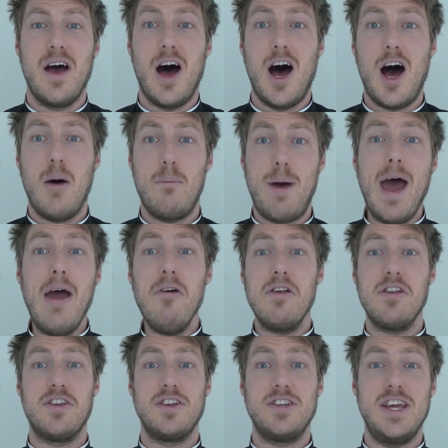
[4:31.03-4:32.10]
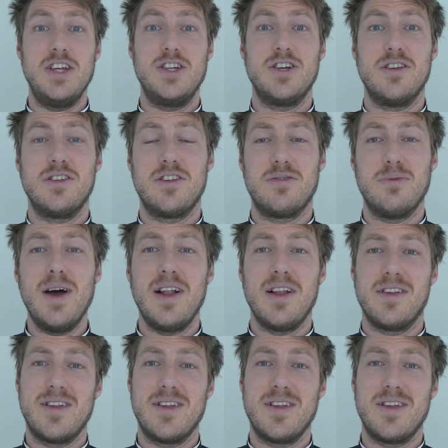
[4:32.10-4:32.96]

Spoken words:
our parents are teachers as well.